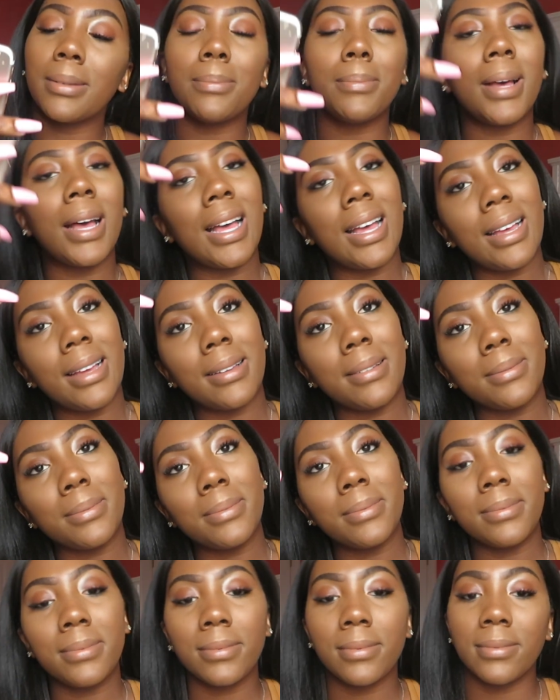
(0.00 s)

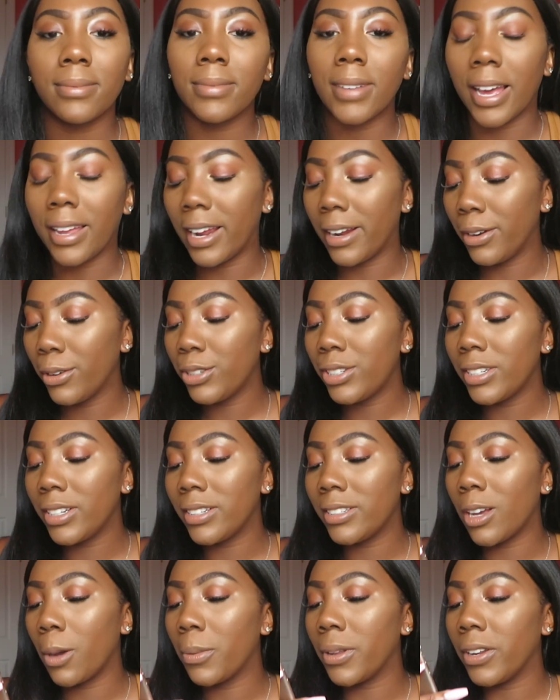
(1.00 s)
mom. And I know she
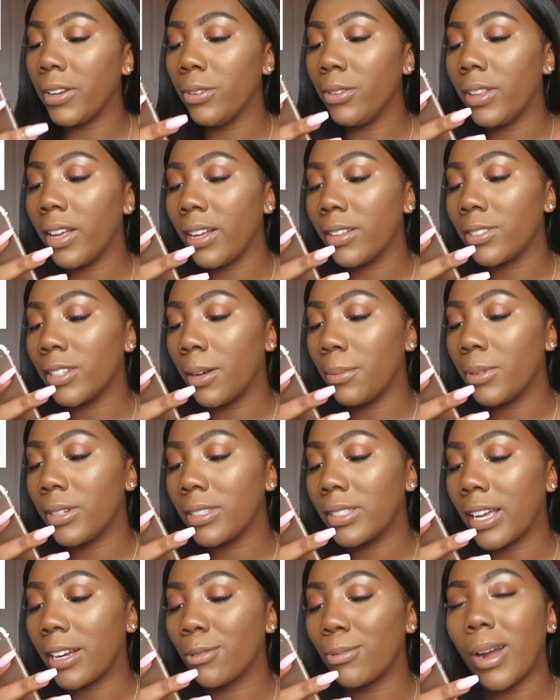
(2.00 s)
didn't tell me to do that, so I'm
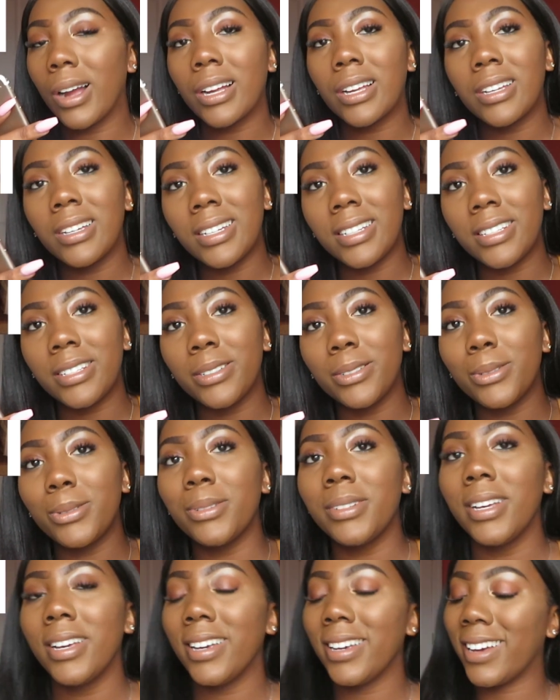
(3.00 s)
just like, rock on,
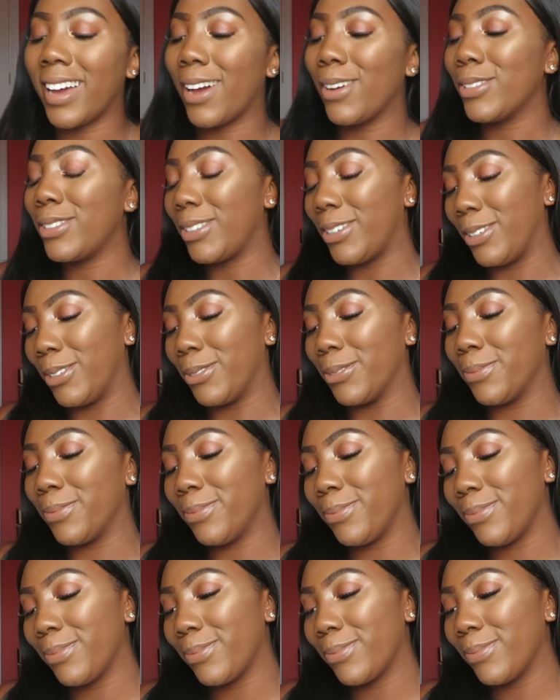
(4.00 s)
dude. I was cute.
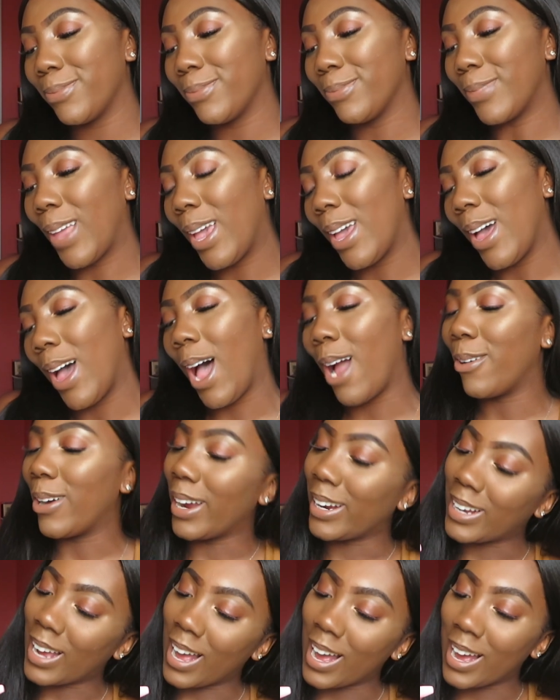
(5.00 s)
All
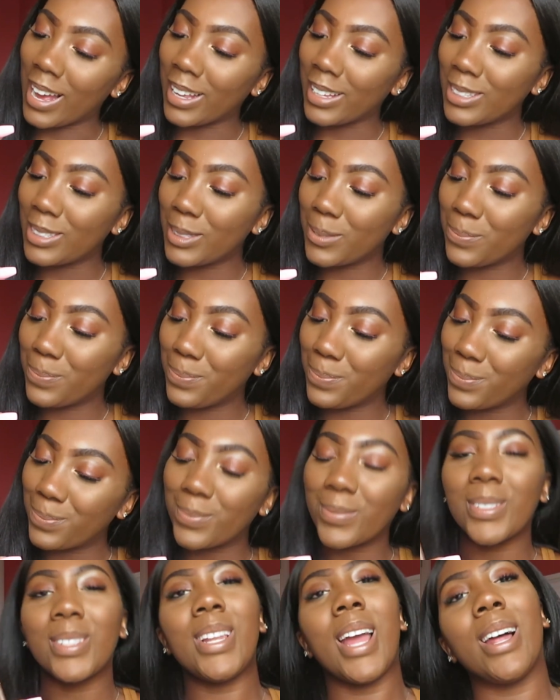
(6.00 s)
right, guys.
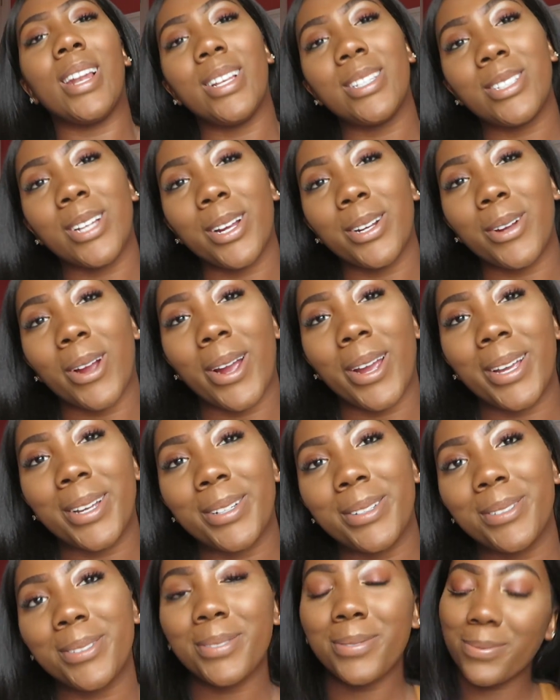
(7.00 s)
Now let's start
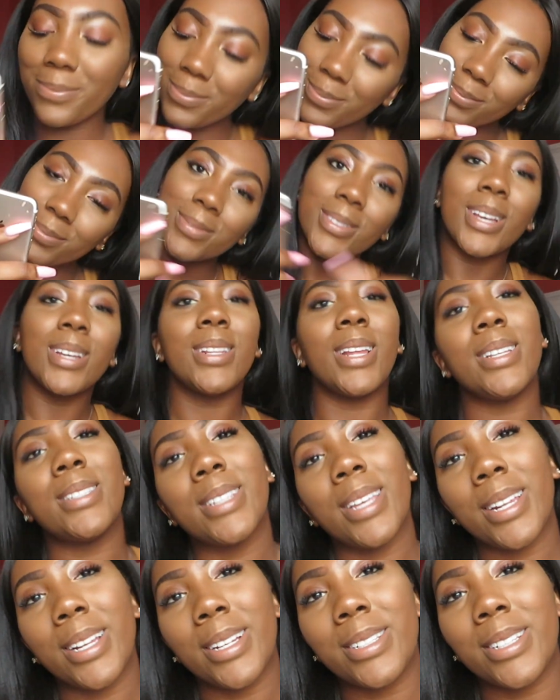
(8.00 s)
crying.
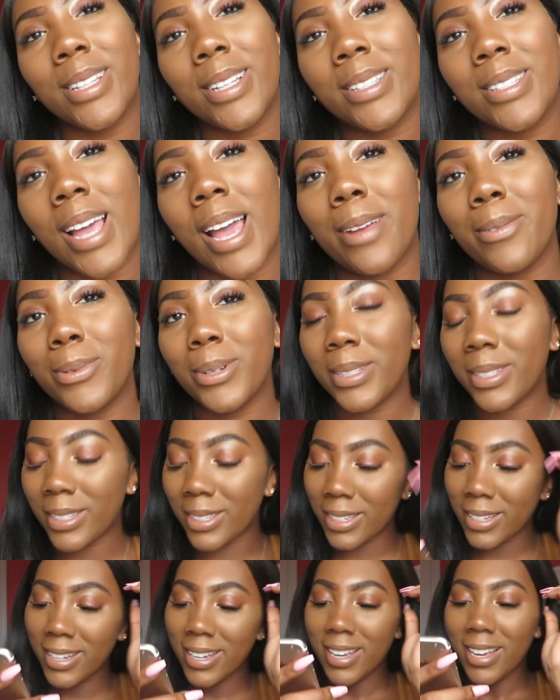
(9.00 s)
Let's get into the sad
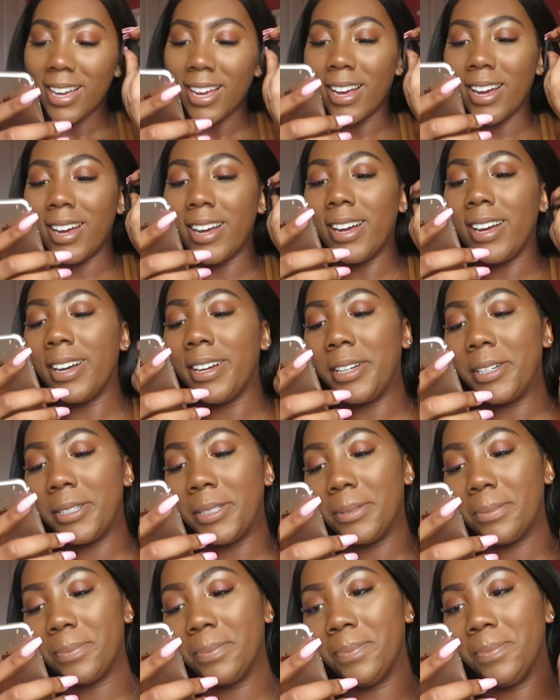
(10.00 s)
ones.
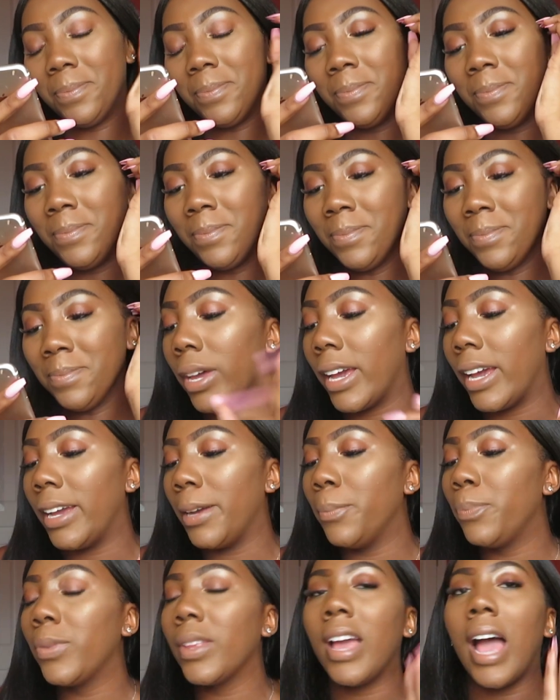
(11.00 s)

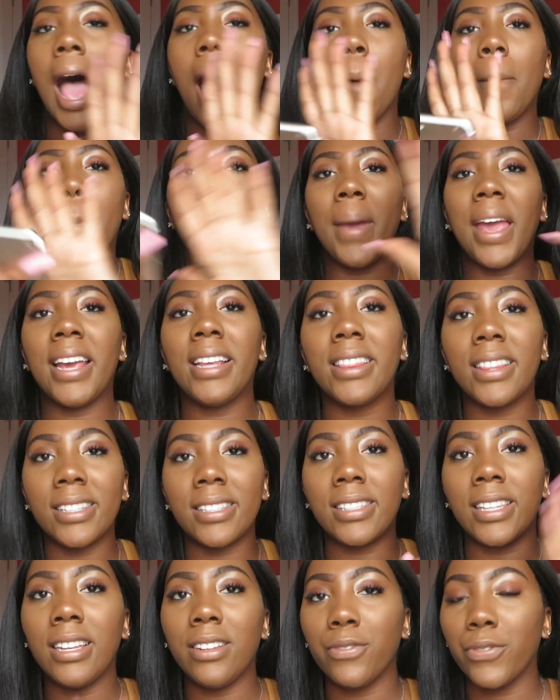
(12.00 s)
Okay, I'ma paint the
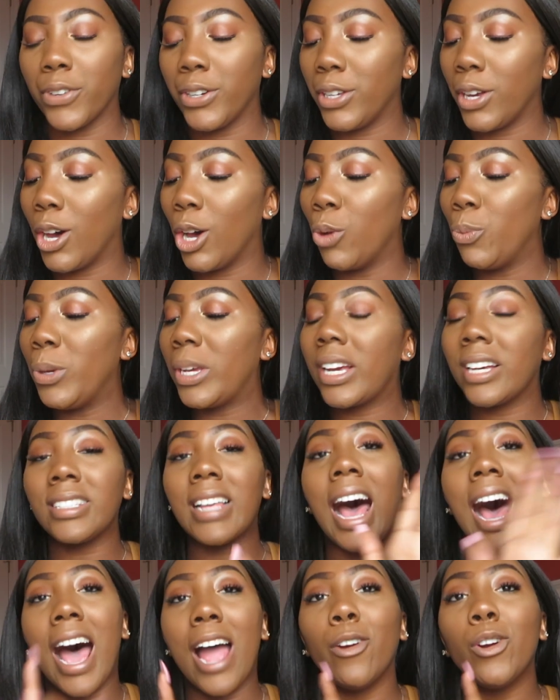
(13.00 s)
scene for y'all because
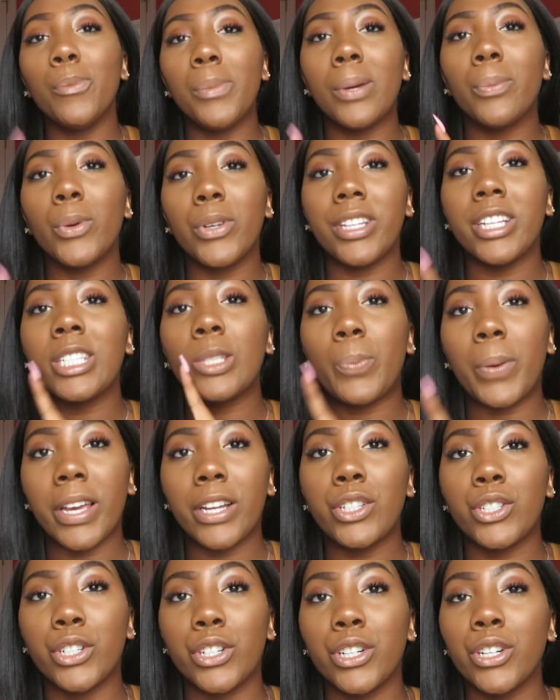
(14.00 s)
I remember this
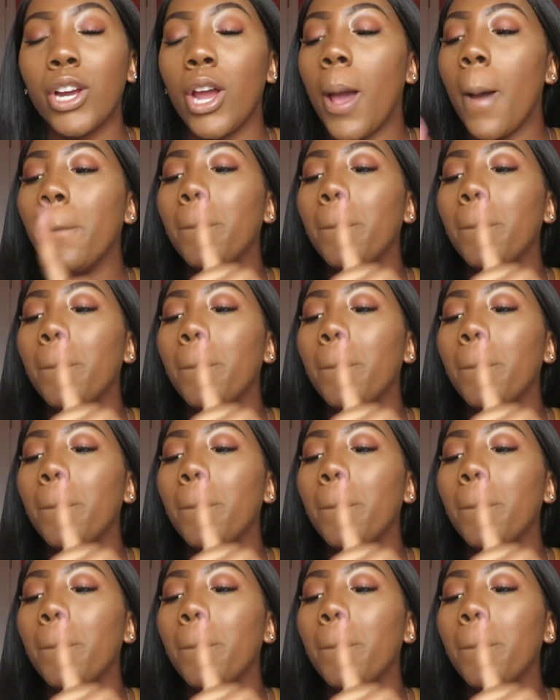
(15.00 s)
picture